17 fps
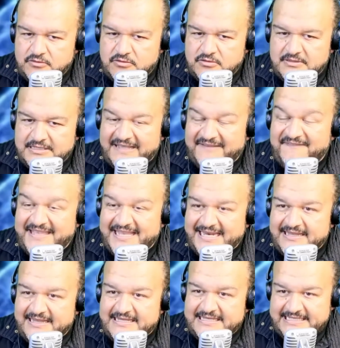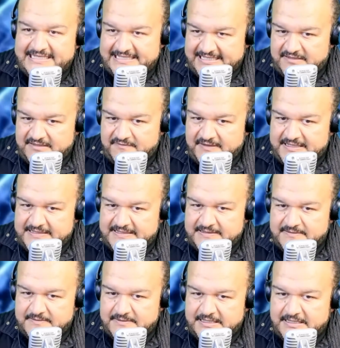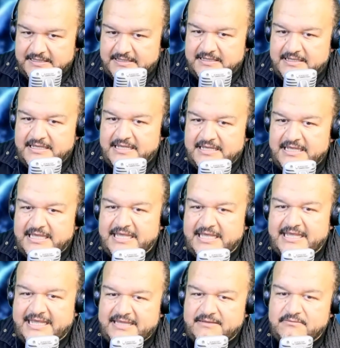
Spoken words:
leaked from those dates, and they have shown how